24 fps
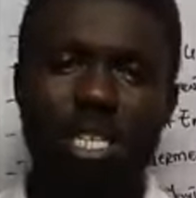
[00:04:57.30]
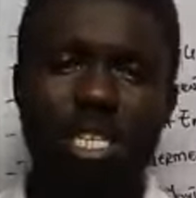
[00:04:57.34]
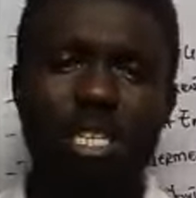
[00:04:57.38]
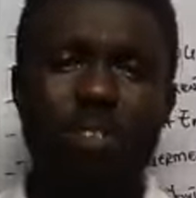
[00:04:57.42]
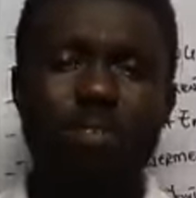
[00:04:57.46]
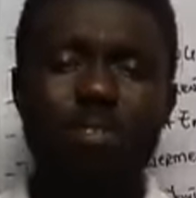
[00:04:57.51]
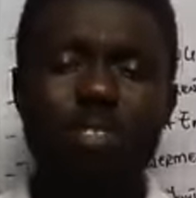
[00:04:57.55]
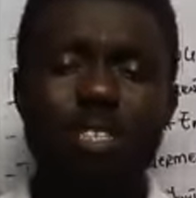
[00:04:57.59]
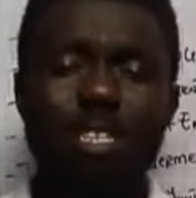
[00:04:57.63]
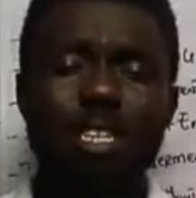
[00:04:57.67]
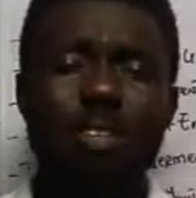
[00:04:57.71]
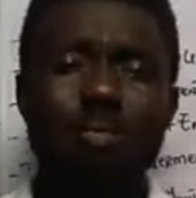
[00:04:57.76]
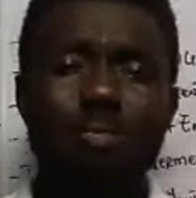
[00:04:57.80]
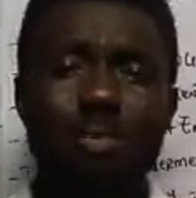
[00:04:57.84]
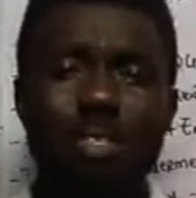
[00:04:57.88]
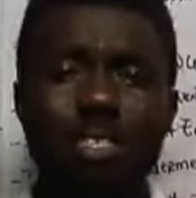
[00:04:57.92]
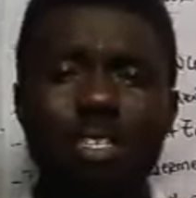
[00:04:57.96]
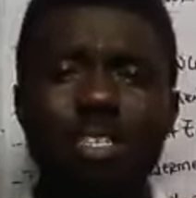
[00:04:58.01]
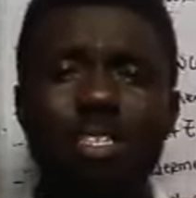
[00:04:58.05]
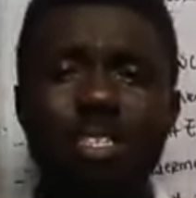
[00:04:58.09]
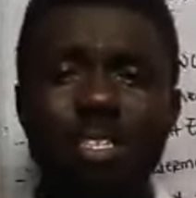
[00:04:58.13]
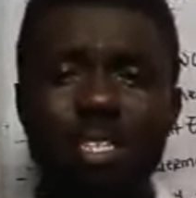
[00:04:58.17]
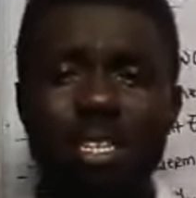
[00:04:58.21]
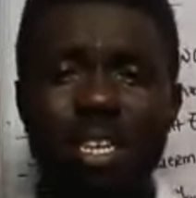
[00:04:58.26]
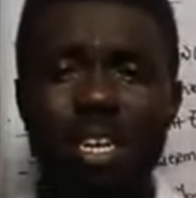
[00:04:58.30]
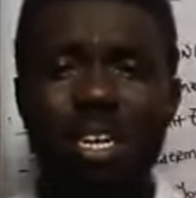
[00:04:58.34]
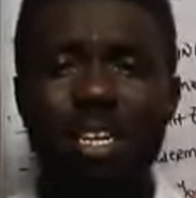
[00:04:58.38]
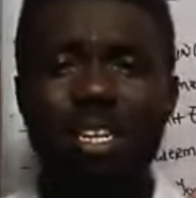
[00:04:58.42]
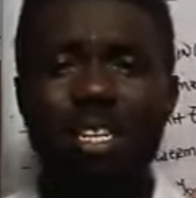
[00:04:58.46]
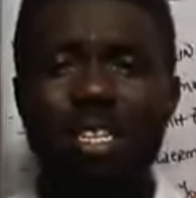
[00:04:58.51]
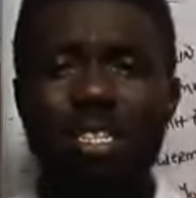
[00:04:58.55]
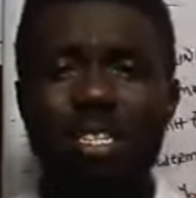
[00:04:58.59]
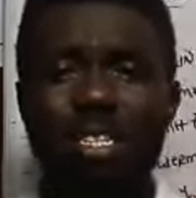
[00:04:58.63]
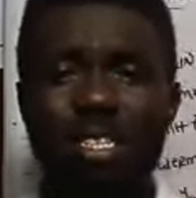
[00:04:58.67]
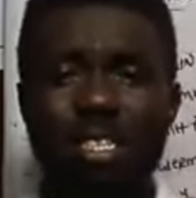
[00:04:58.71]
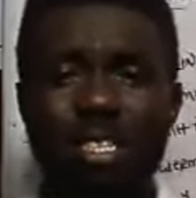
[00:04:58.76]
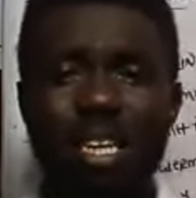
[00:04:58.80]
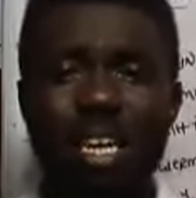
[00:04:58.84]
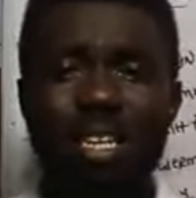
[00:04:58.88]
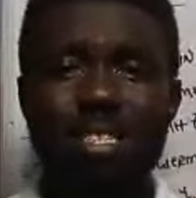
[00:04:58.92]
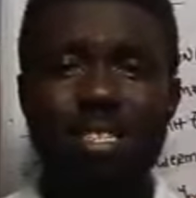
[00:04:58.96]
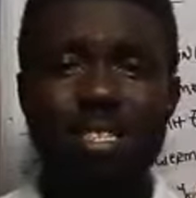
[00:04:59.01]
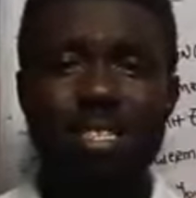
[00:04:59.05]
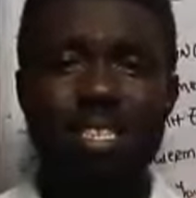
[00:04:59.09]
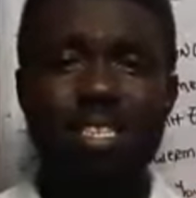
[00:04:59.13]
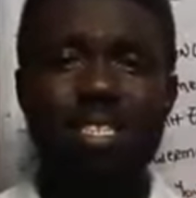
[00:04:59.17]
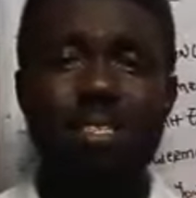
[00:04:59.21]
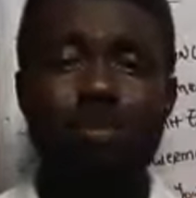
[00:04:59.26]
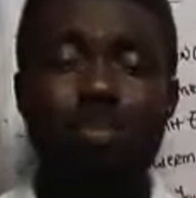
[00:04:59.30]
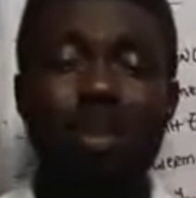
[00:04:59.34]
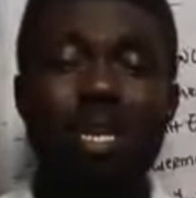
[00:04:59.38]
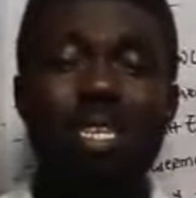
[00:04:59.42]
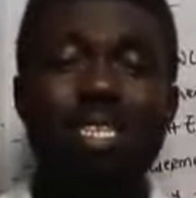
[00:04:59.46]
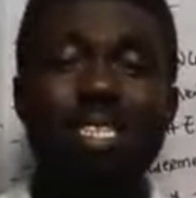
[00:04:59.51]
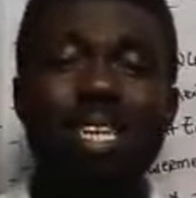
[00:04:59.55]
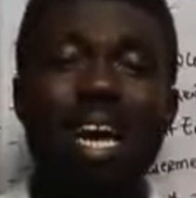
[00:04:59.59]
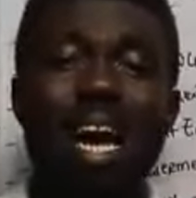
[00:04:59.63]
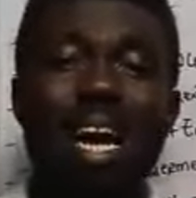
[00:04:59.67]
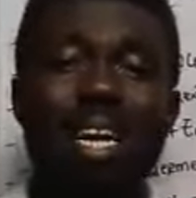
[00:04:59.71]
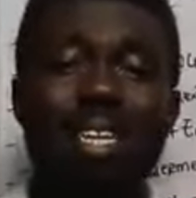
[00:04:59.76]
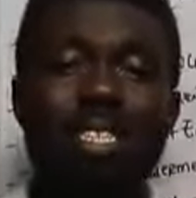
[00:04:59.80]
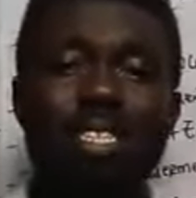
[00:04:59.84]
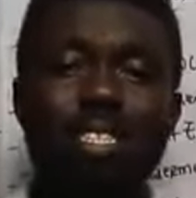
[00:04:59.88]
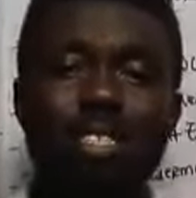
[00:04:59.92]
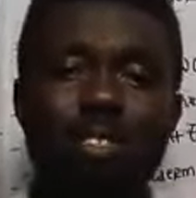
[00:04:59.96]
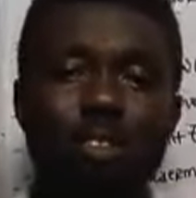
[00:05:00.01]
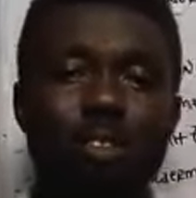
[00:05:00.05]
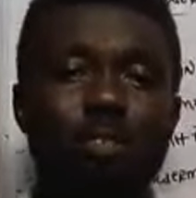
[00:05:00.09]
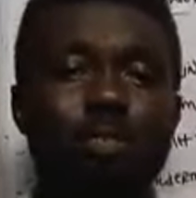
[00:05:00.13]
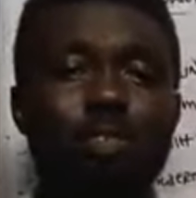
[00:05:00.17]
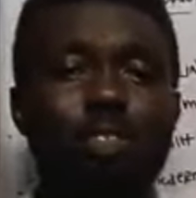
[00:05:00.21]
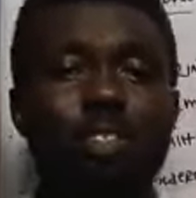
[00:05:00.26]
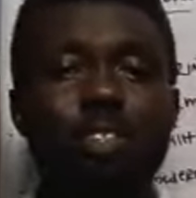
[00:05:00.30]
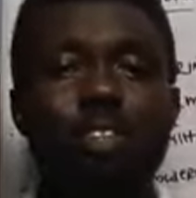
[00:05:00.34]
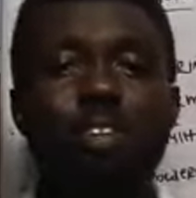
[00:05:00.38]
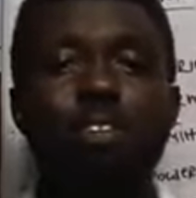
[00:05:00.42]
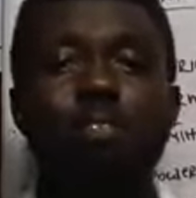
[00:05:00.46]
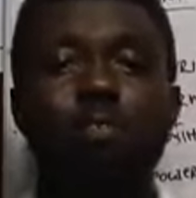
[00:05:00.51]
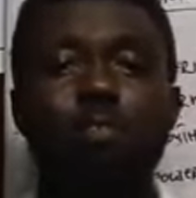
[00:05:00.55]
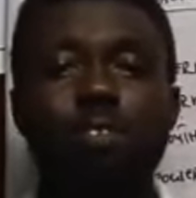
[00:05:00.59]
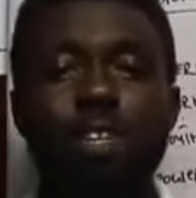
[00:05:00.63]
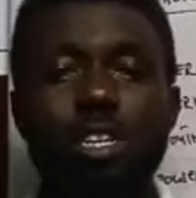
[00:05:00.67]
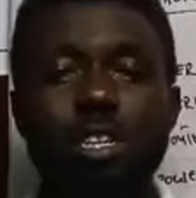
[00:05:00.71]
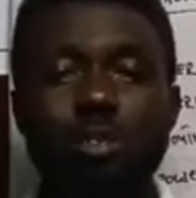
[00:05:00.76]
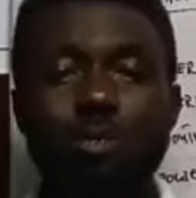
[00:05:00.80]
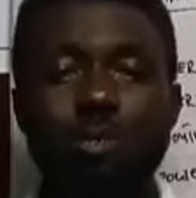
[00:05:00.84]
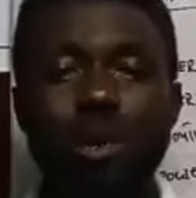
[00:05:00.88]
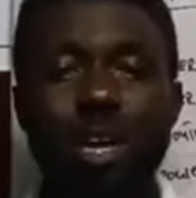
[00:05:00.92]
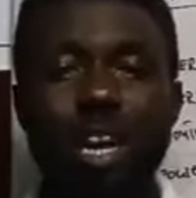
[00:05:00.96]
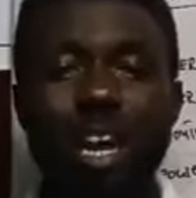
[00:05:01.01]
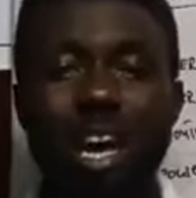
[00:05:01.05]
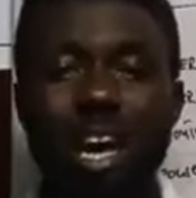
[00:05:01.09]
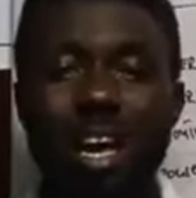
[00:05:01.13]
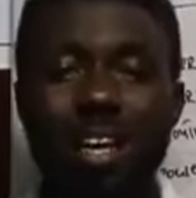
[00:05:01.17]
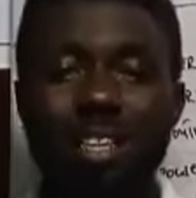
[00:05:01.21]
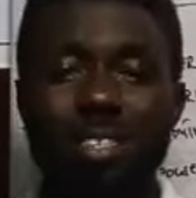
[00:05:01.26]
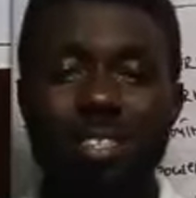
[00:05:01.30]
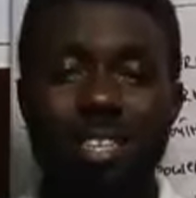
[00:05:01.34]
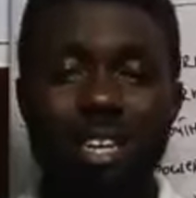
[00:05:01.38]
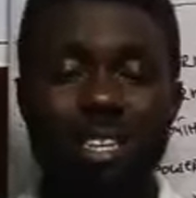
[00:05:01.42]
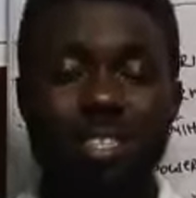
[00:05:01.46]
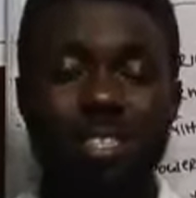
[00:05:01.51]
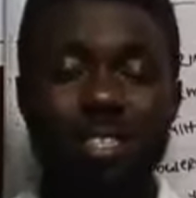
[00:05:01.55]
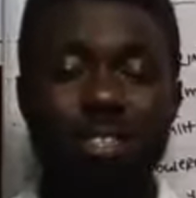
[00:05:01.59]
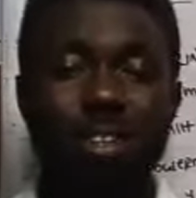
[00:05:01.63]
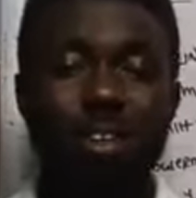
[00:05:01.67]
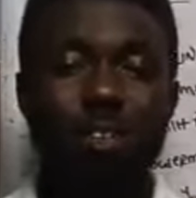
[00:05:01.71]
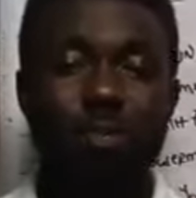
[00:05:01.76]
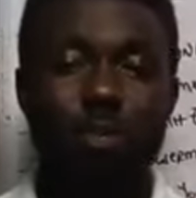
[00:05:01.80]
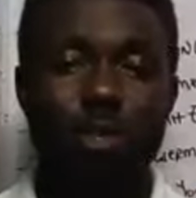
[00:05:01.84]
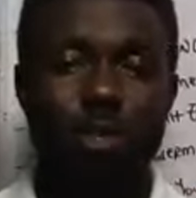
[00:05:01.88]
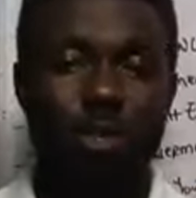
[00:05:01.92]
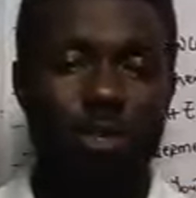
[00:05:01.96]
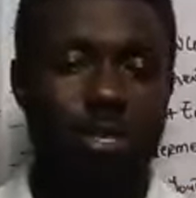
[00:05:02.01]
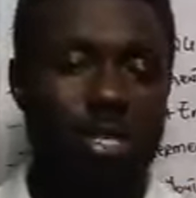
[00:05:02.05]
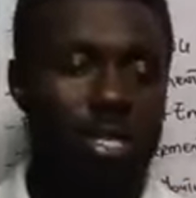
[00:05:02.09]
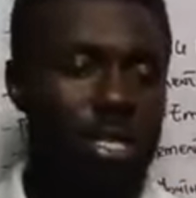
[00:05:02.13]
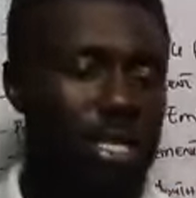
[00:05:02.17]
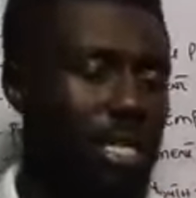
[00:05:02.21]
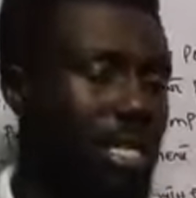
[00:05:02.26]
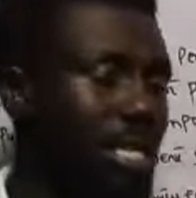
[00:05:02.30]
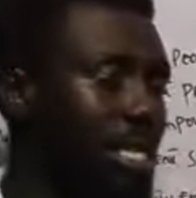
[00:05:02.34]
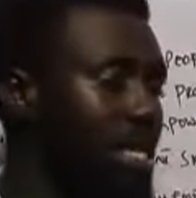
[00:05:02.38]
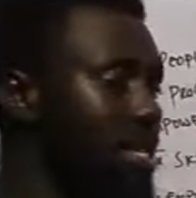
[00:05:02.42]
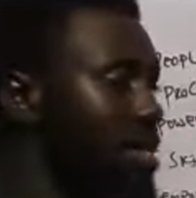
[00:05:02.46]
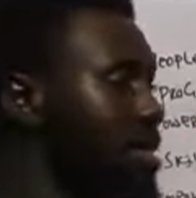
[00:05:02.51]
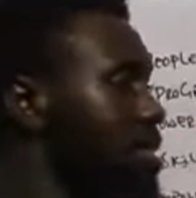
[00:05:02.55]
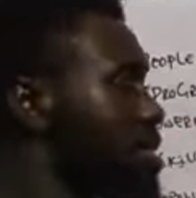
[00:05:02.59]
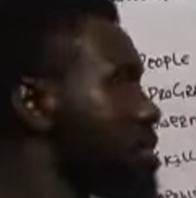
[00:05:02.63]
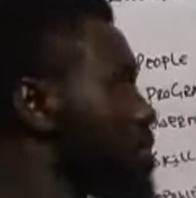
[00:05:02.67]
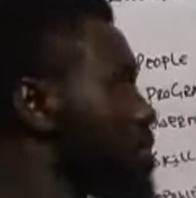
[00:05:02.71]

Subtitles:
giving them this sense, this mentality of self-reliance and self-sustainance.